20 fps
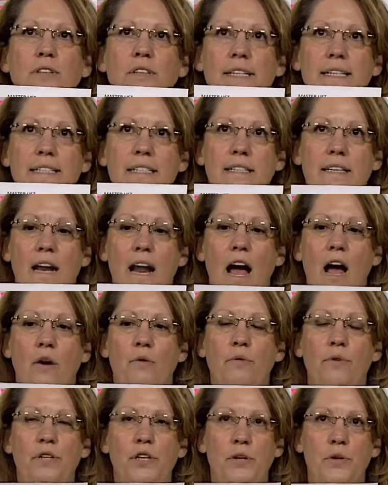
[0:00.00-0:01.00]
list that I
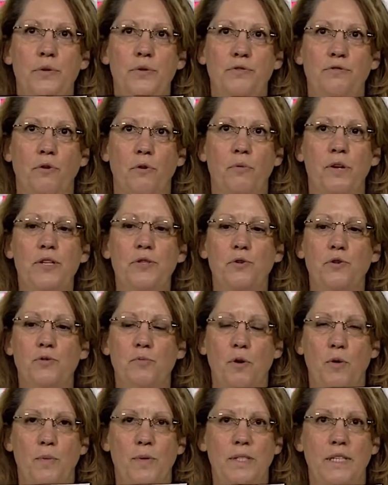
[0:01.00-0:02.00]
will use for research
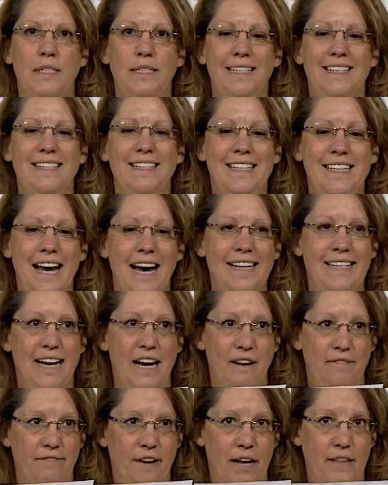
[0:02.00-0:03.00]
purposes to
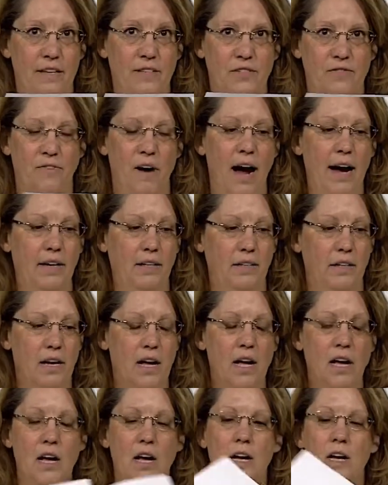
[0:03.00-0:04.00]
de-identify this file.
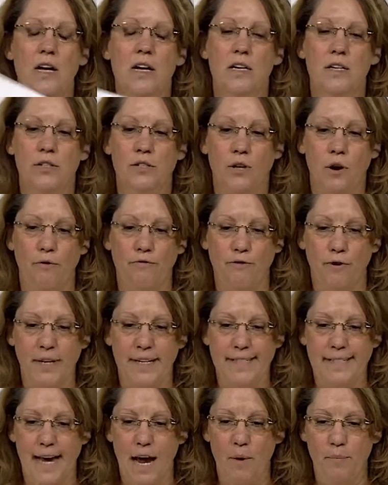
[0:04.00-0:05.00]
So for
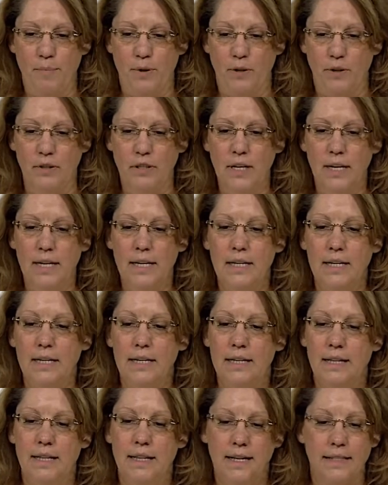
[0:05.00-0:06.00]
example,
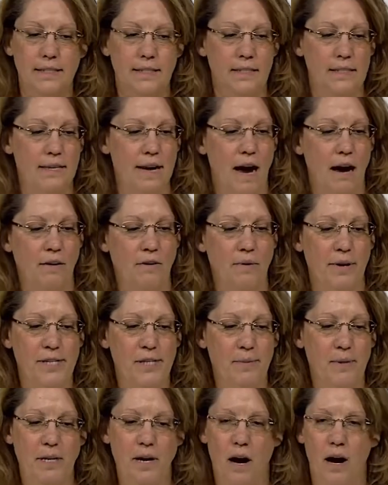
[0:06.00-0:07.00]
this is now going
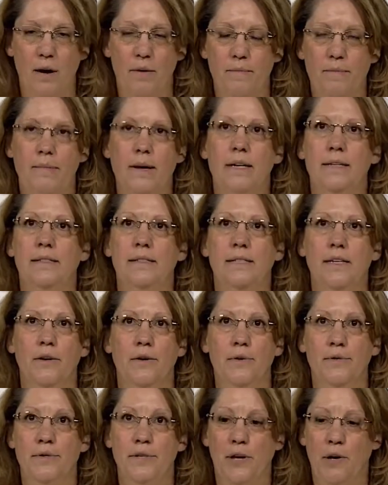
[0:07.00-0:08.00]
to become
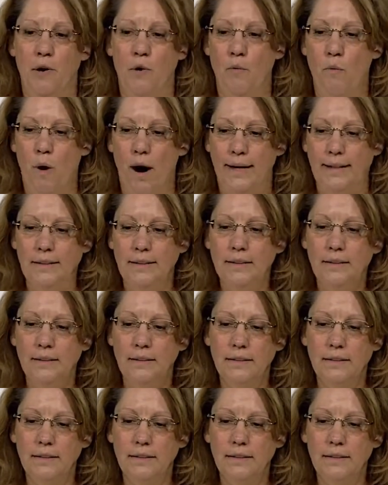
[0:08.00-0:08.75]
001,